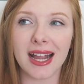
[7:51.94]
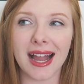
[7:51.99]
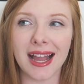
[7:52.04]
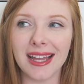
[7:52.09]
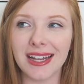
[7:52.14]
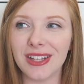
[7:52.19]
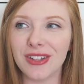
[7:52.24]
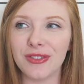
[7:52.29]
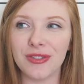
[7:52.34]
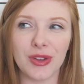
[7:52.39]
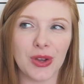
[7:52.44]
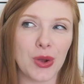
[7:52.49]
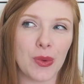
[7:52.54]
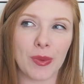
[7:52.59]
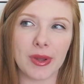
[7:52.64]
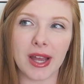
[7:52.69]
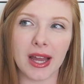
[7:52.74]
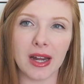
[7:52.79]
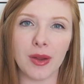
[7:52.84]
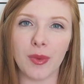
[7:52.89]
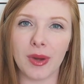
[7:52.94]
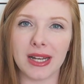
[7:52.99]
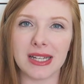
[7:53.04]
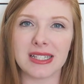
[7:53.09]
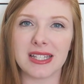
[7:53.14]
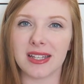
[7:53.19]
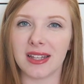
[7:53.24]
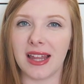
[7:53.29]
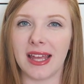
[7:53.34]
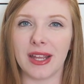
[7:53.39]
kind of, we kind of
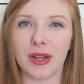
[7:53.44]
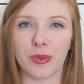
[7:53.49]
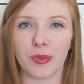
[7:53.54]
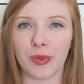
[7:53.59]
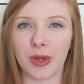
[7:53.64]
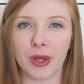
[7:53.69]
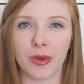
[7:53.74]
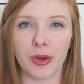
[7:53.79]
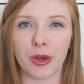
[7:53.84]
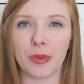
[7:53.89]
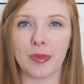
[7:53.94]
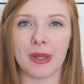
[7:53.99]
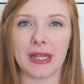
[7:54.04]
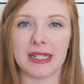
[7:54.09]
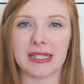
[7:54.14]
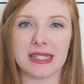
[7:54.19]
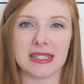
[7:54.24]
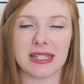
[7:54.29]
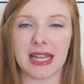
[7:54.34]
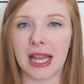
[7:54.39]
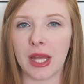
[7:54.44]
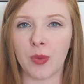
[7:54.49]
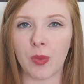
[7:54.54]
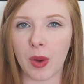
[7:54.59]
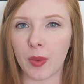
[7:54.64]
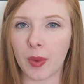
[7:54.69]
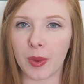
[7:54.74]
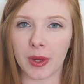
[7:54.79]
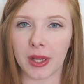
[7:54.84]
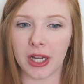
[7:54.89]
wanted to like regroup, like decide
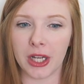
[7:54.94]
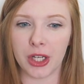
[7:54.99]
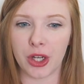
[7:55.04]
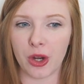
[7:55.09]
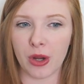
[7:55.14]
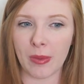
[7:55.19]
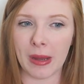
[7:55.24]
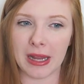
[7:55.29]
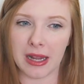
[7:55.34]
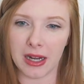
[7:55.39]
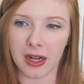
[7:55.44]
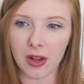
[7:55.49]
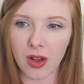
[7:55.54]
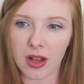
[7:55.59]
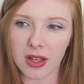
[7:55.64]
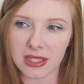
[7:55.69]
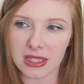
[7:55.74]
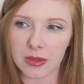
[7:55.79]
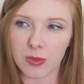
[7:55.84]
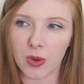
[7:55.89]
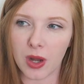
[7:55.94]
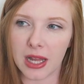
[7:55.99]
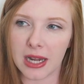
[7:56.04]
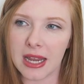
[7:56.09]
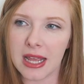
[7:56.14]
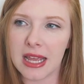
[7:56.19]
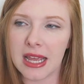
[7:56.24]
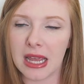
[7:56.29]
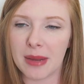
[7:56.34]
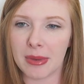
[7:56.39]
what we were going to do. Am I going to call someone?
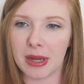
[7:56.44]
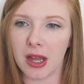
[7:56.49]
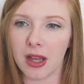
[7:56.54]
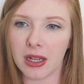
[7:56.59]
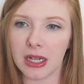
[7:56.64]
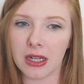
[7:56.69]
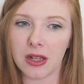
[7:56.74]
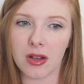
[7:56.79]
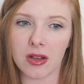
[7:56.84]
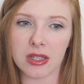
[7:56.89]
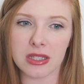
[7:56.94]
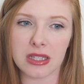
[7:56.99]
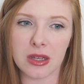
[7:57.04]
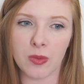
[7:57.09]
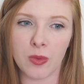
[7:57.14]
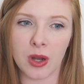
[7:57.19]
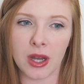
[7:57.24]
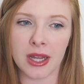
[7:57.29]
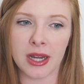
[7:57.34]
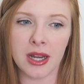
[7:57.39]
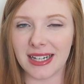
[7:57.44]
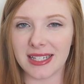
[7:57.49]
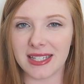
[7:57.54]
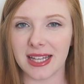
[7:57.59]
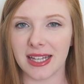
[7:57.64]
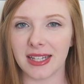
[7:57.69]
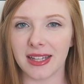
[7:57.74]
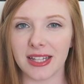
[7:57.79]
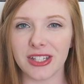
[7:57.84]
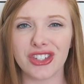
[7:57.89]
Am I not going to call someone? I
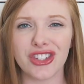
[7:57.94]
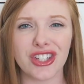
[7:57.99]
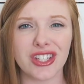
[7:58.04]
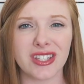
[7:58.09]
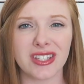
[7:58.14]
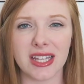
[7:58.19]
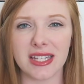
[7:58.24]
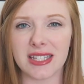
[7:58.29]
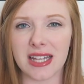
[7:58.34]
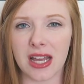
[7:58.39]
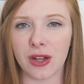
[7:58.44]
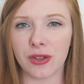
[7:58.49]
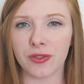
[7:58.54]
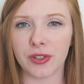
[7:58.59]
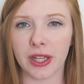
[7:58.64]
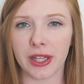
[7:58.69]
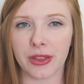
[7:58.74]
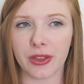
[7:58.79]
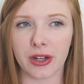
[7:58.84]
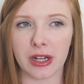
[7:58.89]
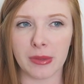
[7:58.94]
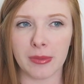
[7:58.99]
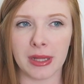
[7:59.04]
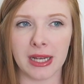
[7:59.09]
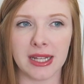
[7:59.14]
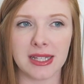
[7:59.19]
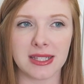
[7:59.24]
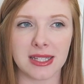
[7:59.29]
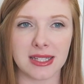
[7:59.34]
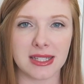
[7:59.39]
decided let's just sit down for like 30
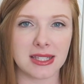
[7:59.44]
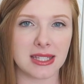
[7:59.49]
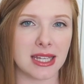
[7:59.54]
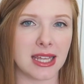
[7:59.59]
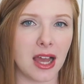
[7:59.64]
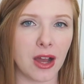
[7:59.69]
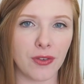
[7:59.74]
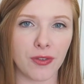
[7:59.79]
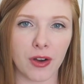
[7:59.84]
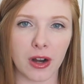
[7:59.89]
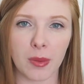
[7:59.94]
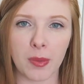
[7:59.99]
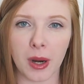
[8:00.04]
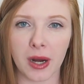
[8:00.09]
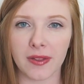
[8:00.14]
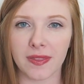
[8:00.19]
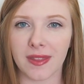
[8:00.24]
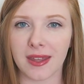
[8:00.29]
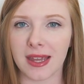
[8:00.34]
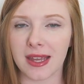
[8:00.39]
minutes and see how far apart